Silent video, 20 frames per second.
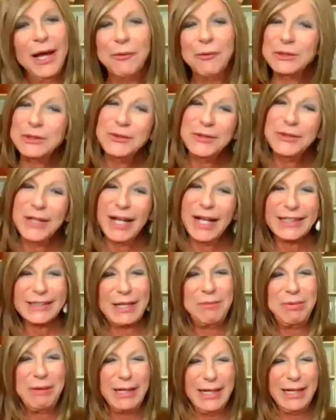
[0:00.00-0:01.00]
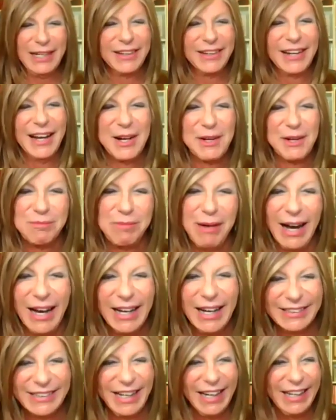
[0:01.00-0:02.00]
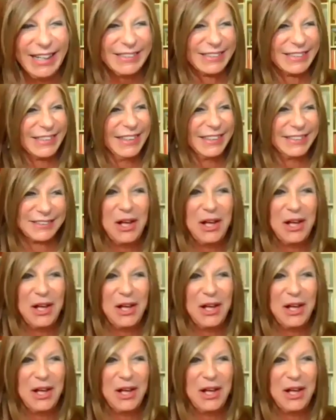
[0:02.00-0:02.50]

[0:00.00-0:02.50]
Would you like to be on our podcast?